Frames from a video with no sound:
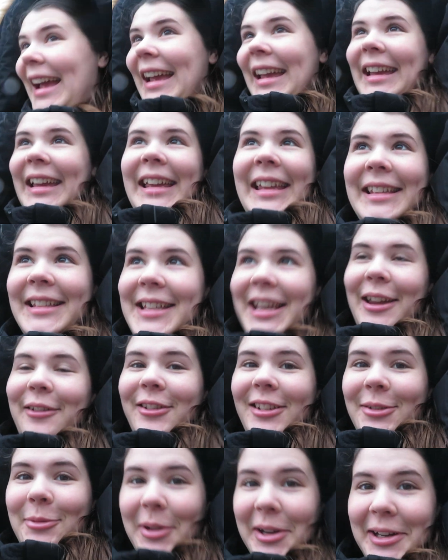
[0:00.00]
and I
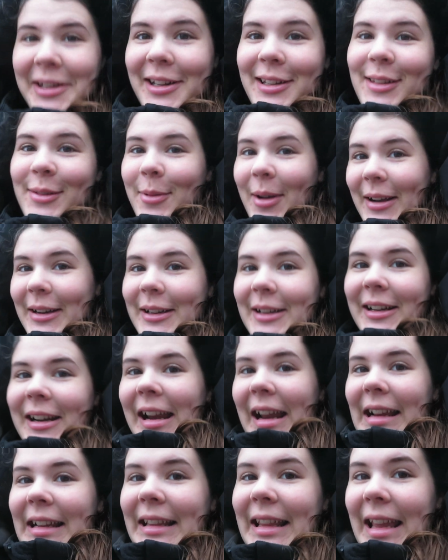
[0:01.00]
was wearing a sweater,
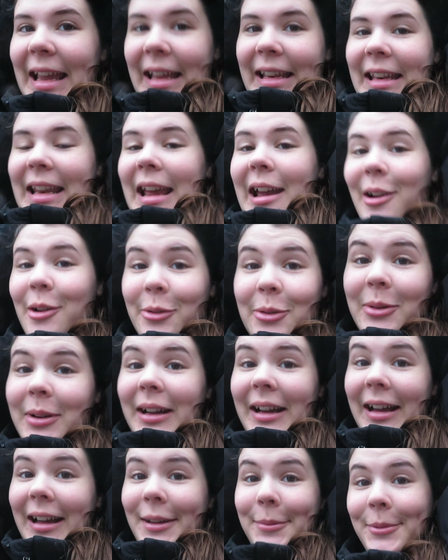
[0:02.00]
and then now
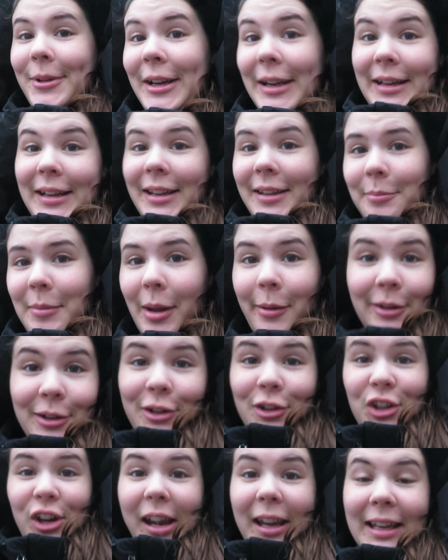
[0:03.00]
I'm wearing my
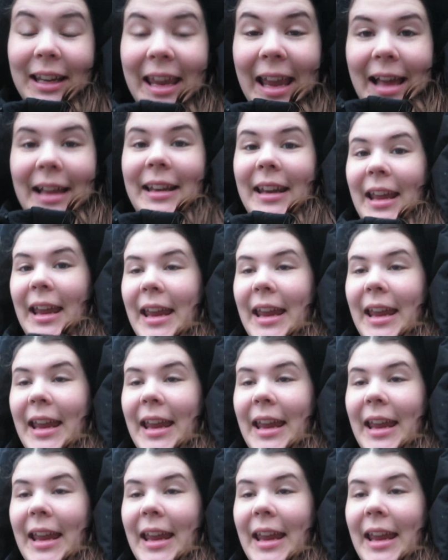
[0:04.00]
winter jacket again,